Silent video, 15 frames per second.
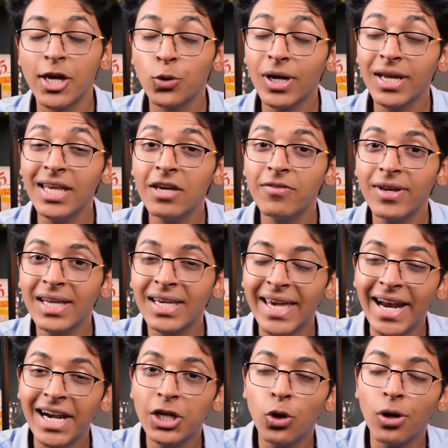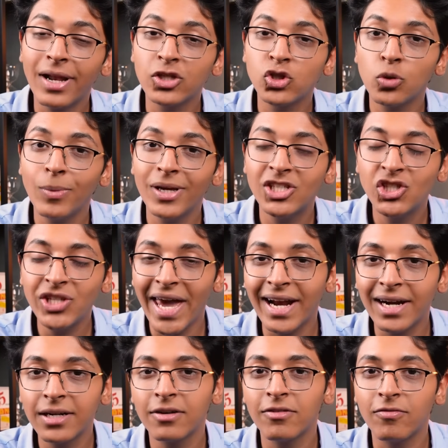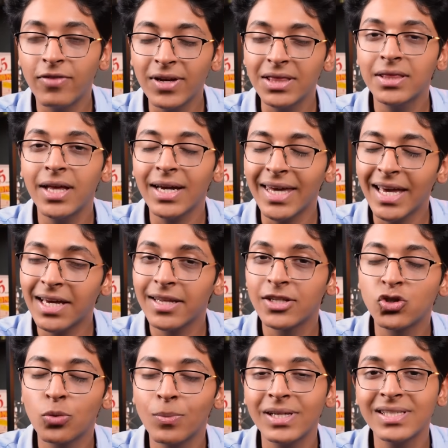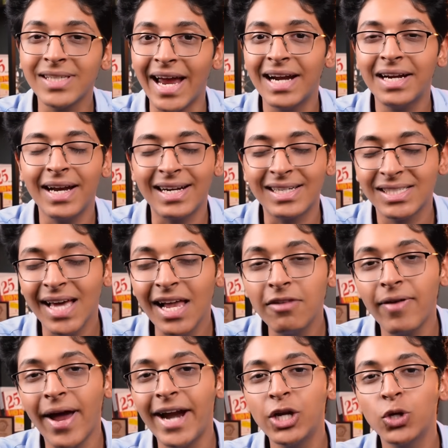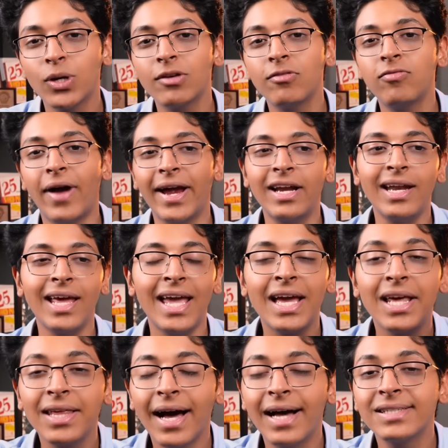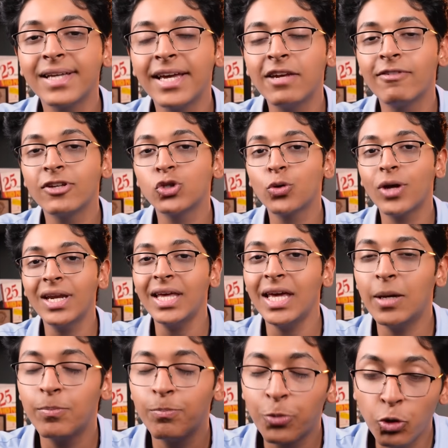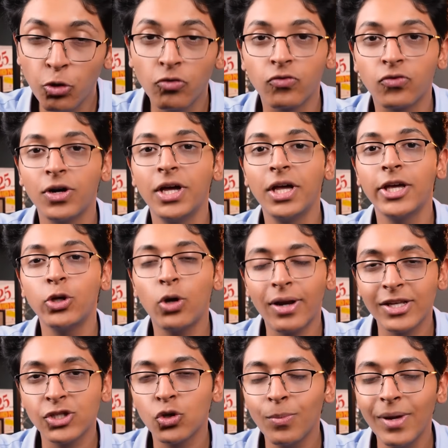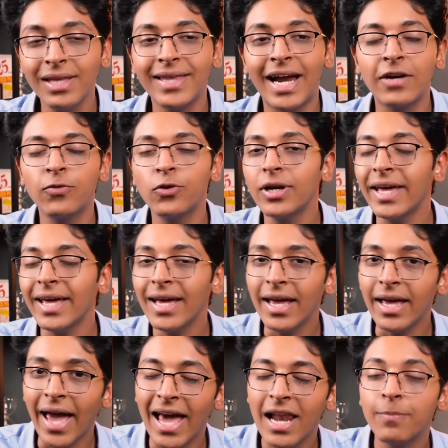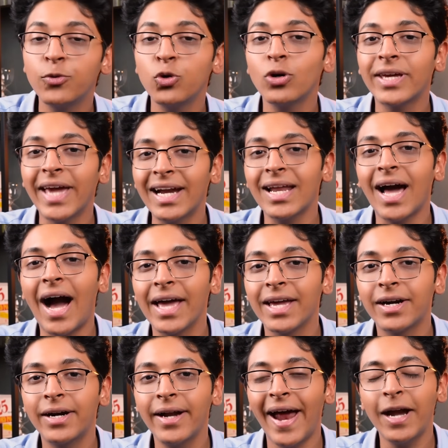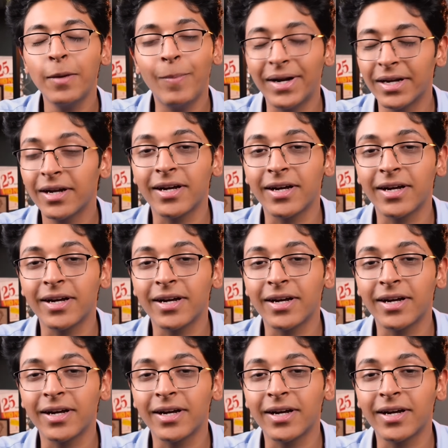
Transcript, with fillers: You can even get your resume checked with the Kickresume site itself, and you can find areas in which you can improve your resume that would help you get hired at better